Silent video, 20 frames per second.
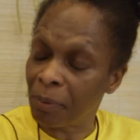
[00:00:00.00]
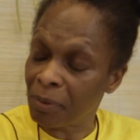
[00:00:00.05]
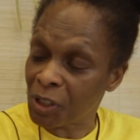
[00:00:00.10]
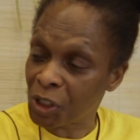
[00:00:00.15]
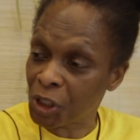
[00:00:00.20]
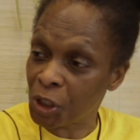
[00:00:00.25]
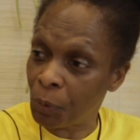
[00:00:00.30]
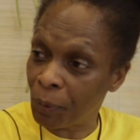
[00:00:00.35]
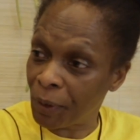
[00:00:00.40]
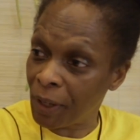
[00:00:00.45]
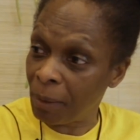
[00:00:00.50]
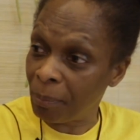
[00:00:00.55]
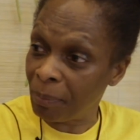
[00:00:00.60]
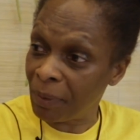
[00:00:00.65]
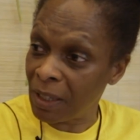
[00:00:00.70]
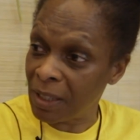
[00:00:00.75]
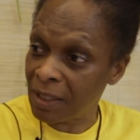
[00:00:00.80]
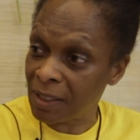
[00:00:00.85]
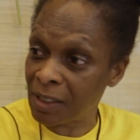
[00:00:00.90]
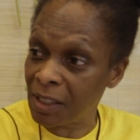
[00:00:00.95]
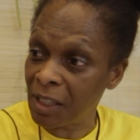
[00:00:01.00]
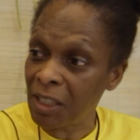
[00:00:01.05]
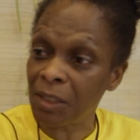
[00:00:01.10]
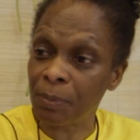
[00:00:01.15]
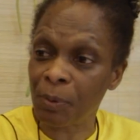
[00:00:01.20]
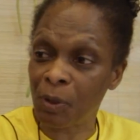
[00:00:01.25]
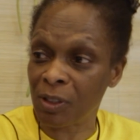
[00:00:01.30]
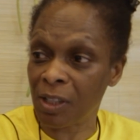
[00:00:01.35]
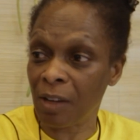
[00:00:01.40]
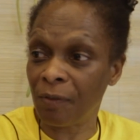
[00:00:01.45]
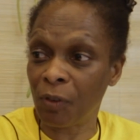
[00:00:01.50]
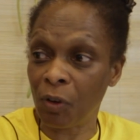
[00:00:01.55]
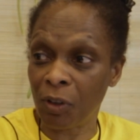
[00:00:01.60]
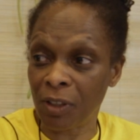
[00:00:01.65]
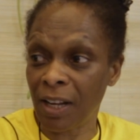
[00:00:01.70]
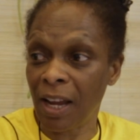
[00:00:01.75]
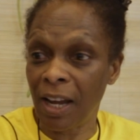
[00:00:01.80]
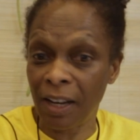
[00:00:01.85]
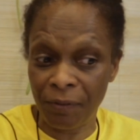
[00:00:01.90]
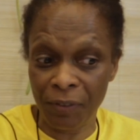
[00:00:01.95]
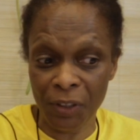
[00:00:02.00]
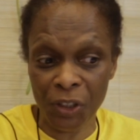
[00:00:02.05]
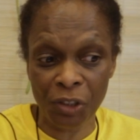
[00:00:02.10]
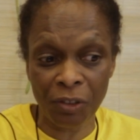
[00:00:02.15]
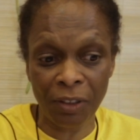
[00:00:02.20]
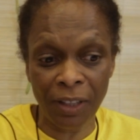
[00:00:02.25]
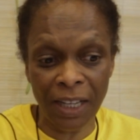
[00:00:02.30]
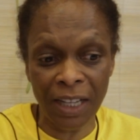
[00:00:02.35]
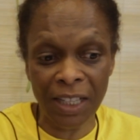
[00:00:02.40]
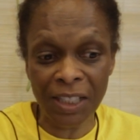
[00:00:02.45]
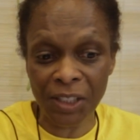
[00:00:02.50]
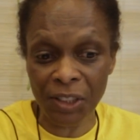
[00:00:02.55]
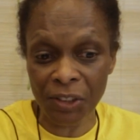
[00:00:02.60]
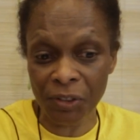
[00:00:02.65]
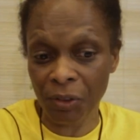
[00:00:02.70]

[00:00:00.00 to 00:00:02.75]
show them these things because I've got like visual aids,